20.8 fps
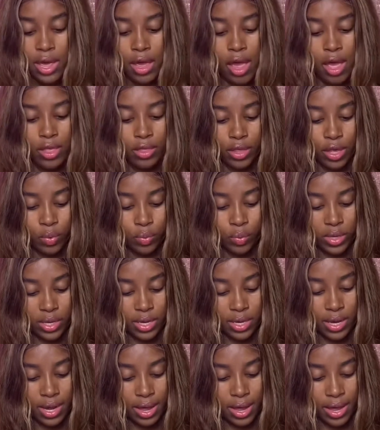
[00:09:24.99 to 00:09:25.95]
And then
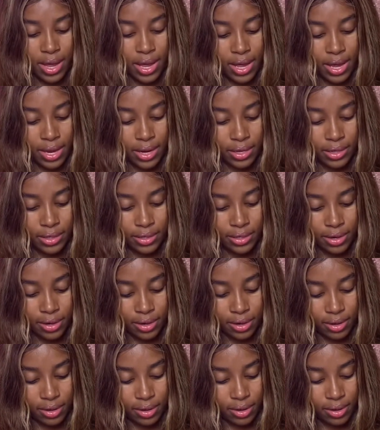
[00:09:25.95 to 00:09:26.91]
we got
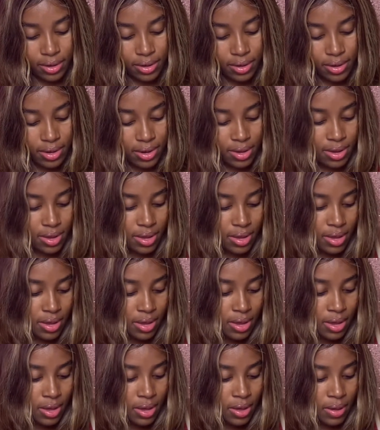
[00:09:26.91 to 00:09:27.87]
the
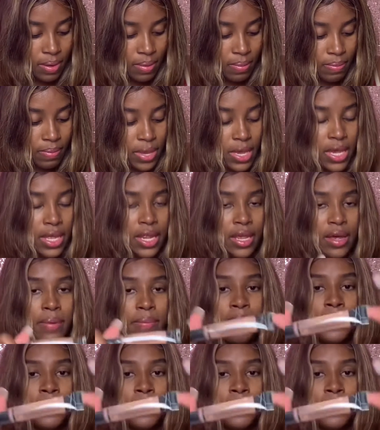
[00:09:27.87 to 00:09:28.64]
medium